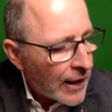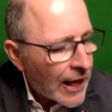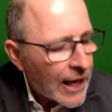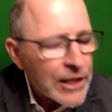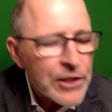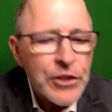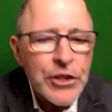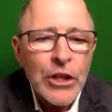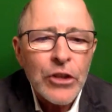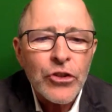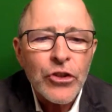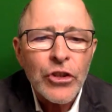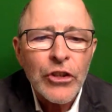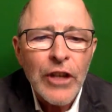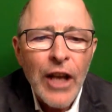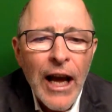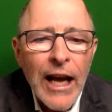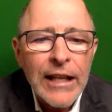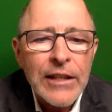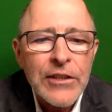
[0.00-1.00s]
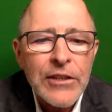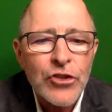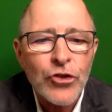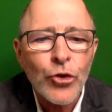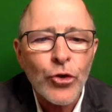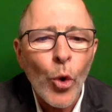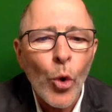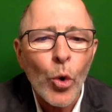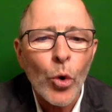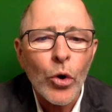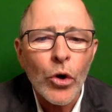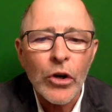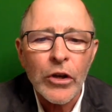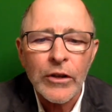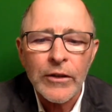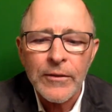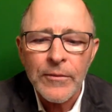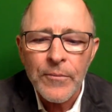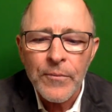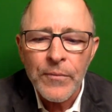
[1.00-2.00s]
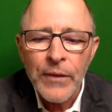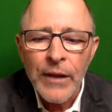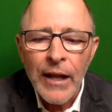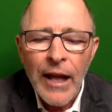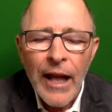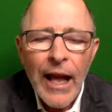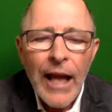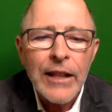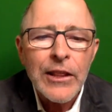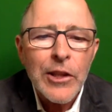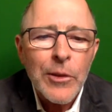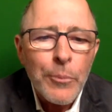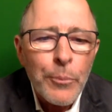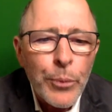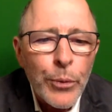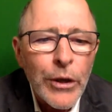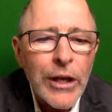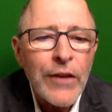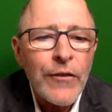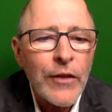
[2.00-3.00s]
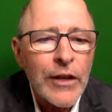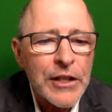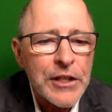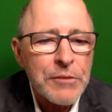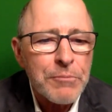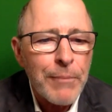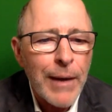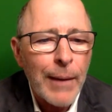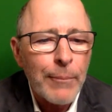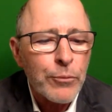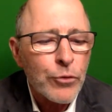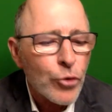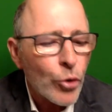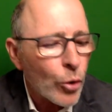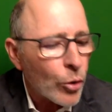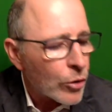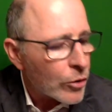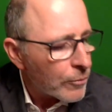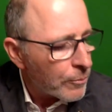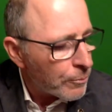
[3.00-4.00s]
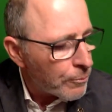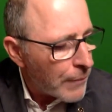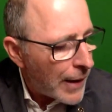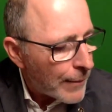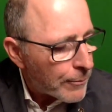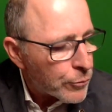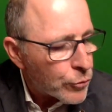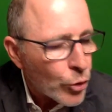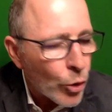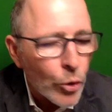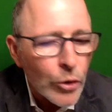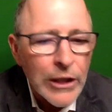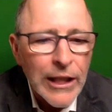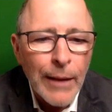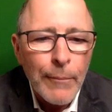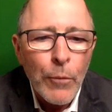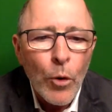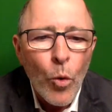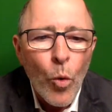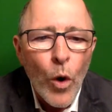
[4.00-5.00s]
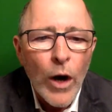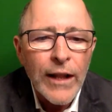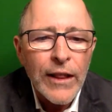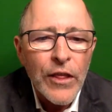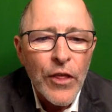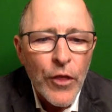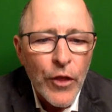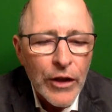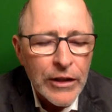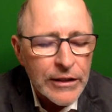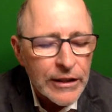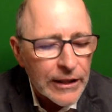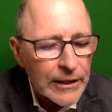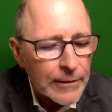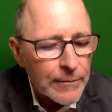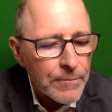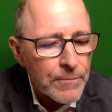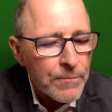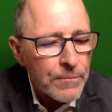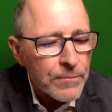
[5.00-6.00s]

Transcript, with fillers: And so tonight's talk and the previous map talk, map talk number 130,